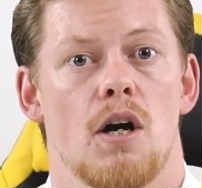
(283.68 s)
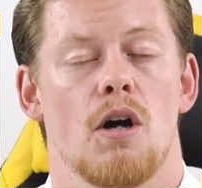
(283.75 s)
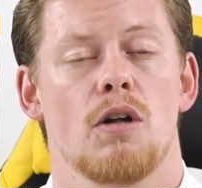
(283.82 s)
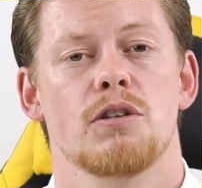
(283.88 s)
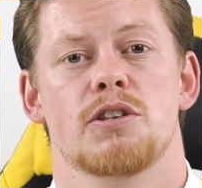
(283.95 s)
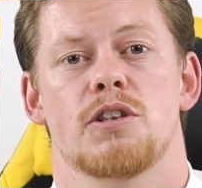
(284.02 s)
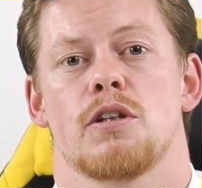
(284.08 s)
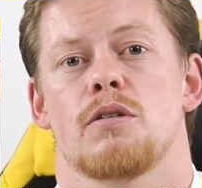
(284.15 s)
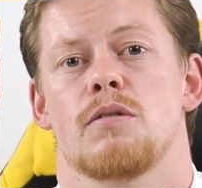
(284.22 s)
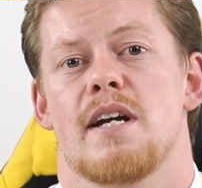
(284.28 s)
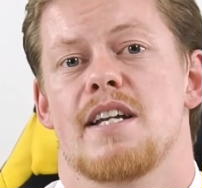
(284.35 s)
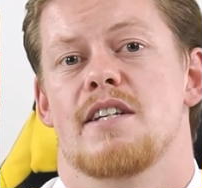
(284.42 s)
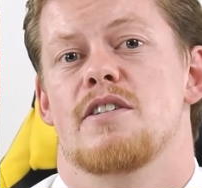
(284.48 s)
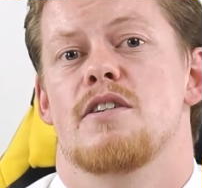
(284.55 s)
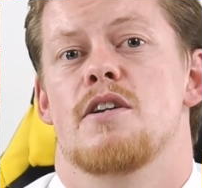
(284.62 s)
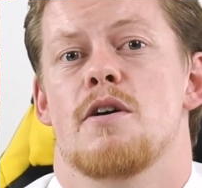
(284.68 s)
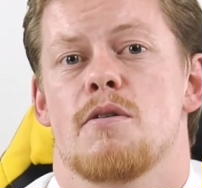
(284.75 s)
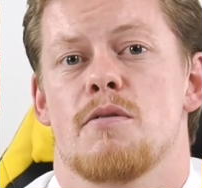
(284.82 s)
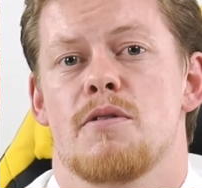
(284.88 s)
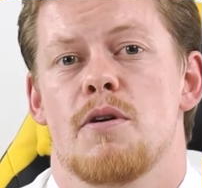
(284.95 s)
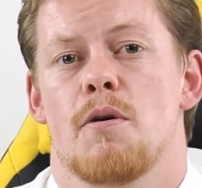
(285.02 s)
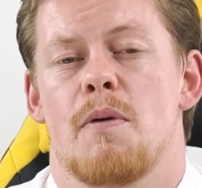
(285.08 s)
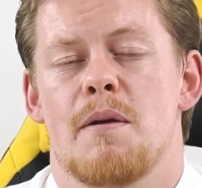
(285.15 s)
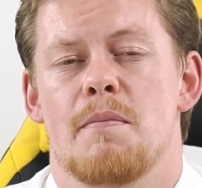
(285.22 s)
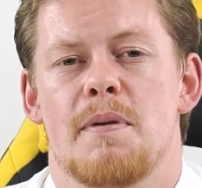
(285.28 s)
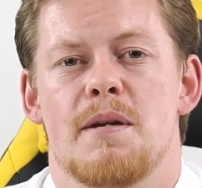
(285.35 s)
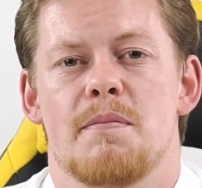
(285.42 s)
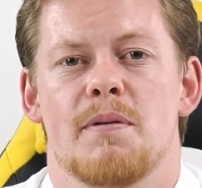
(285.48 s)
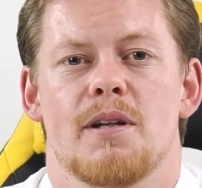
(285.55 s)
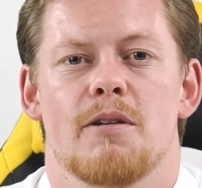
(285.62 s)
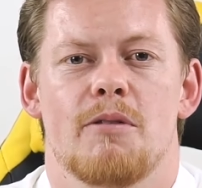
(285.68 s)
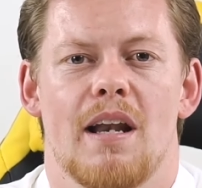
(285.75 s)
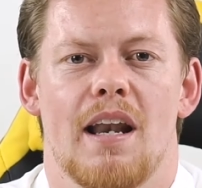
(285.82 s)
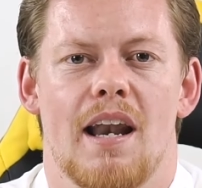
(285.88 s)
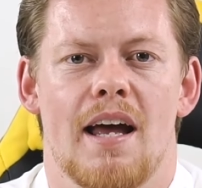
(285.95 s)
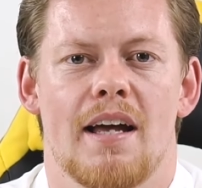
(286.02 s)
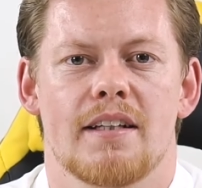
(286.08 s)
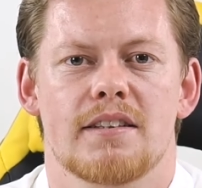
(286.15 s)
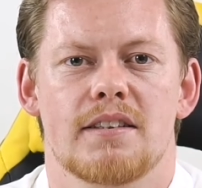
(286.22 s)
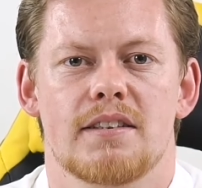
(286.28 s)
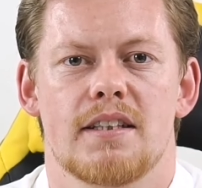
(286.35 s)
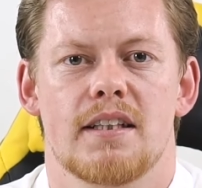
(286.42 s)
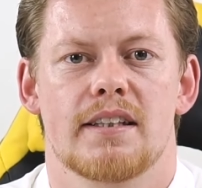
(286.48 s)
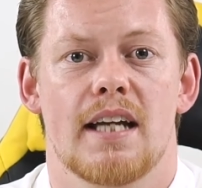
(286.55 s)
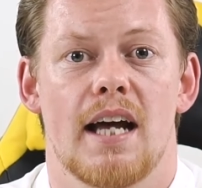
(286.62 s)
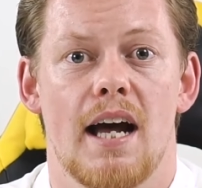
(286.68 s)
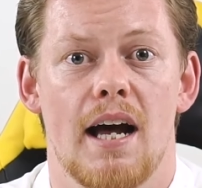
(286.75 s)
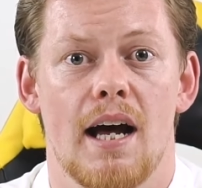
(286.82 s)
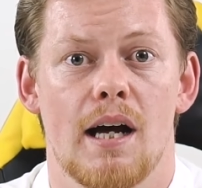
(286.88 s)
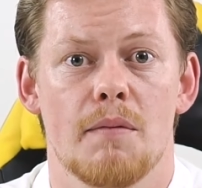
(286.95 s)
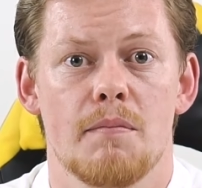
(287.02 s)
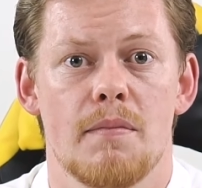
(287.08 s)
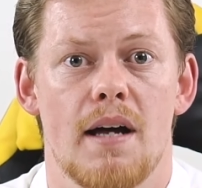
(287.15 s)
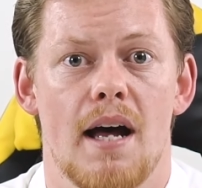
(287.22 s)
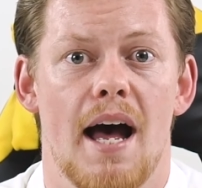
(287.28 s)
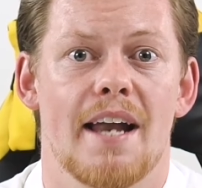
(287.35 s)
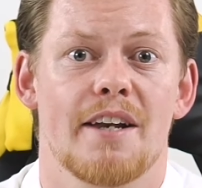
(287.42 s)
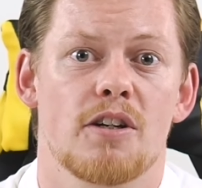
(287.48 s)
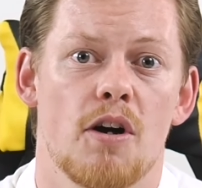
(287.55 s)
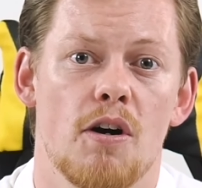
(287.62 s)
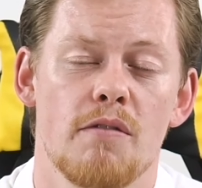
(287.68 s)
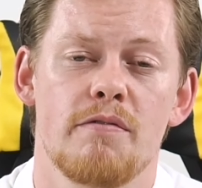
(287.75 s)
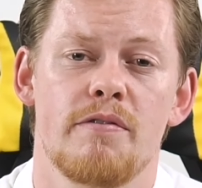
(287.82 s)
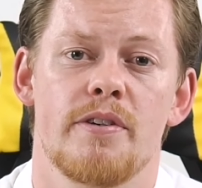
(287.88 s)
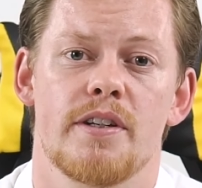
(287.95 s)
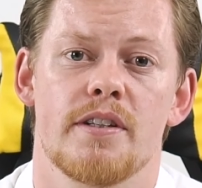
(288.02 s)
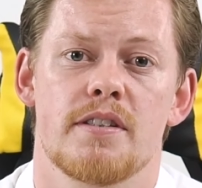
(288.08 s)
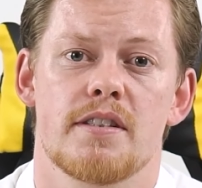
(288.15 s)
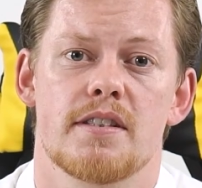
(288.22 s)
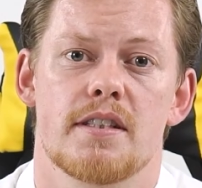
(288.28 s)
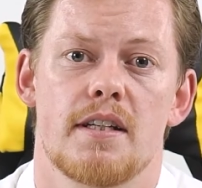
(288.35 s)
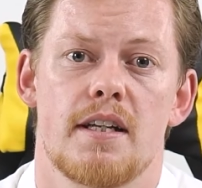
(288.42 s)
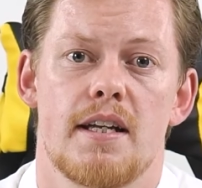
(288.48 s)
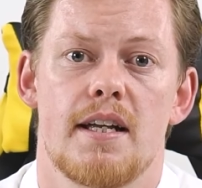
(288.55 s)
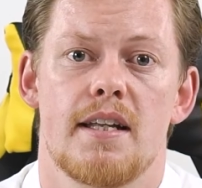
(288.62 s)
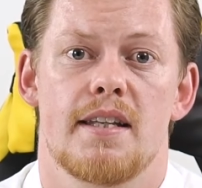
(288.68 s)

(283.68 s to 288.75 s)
Also, it's known that when people are relaxed, calm and confident,